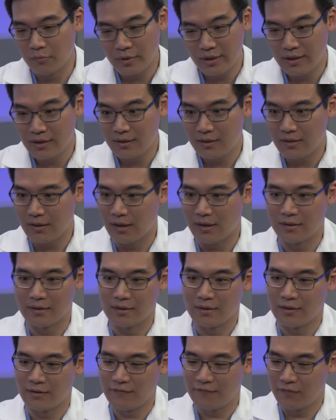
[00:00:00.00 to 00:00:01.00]
we
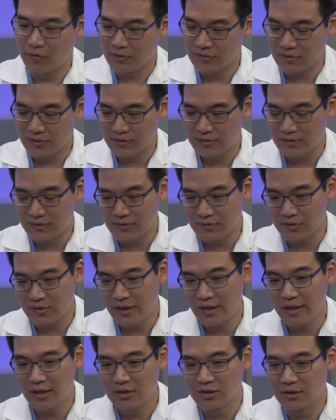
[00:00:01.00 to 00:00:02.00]
and the folks at T C
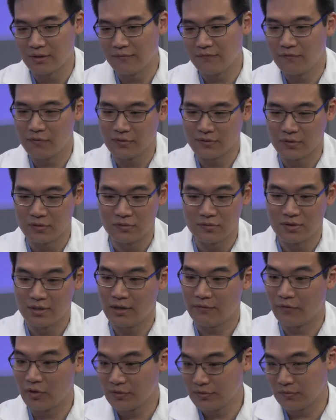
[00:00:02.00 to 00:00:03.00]
H and the folks at U T
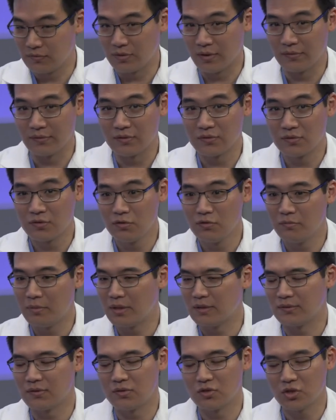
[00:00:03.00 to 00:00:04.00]
have also done this too,
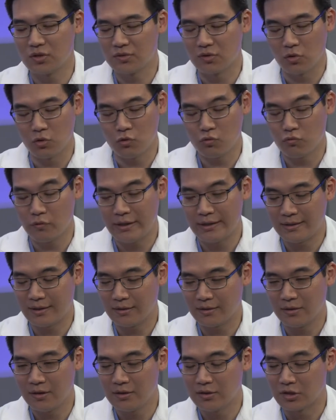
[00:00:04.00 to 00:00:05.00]
because it's just a great
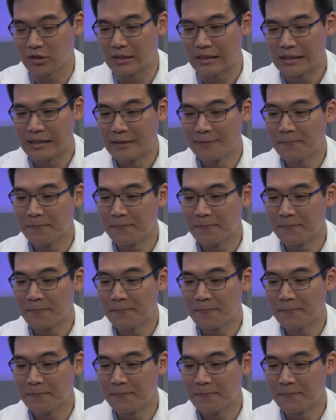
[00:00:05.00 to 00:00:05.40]
technology.